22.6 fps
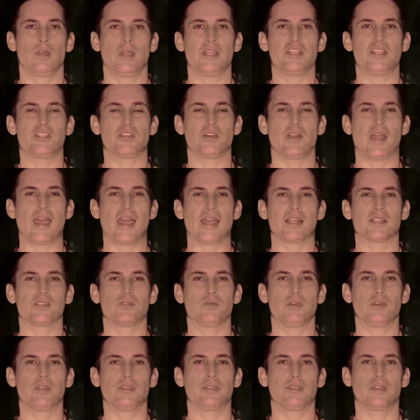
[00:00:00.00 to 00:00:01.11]
interact
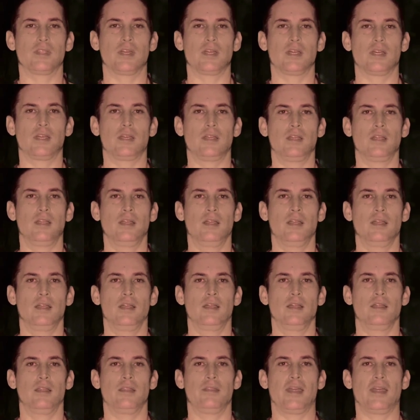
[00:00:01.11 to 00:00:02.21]
with uh,
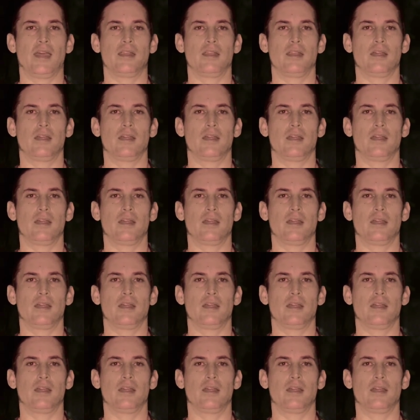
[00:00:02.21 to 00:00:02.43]
the